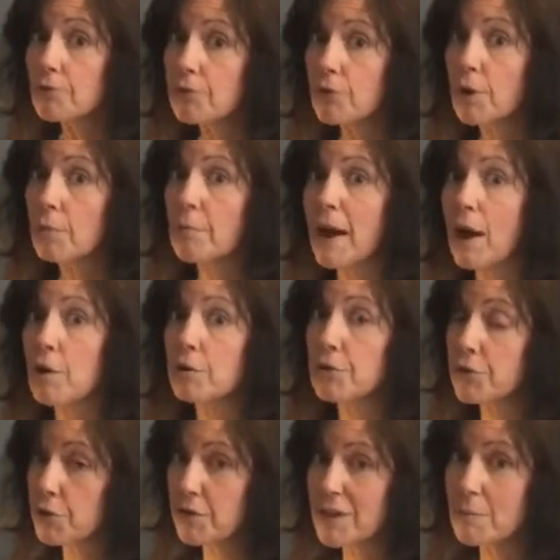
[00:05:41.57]
for about
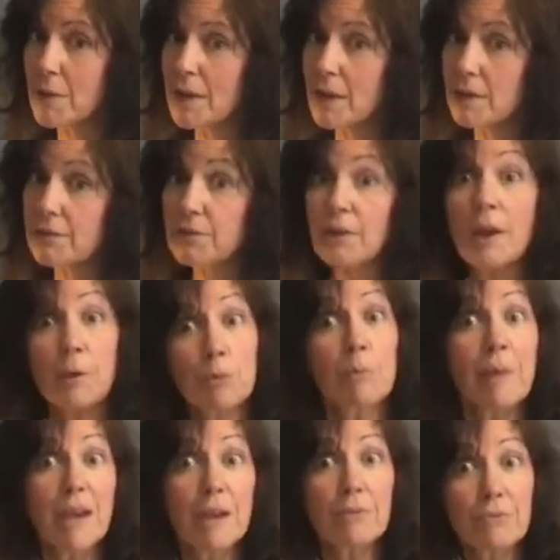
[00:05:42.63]
30 minutes, and we'll
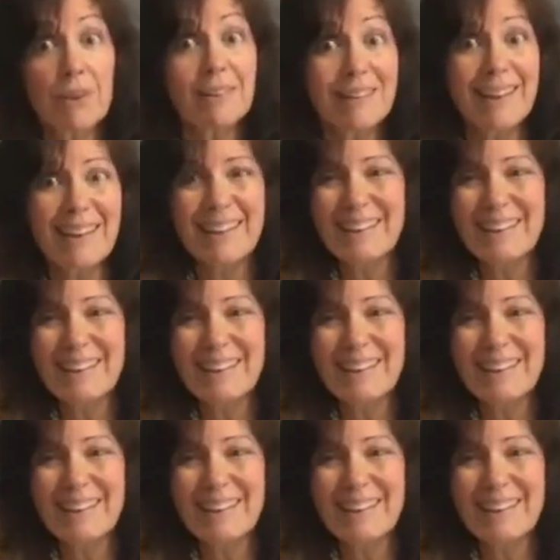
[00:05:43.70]
make a filling.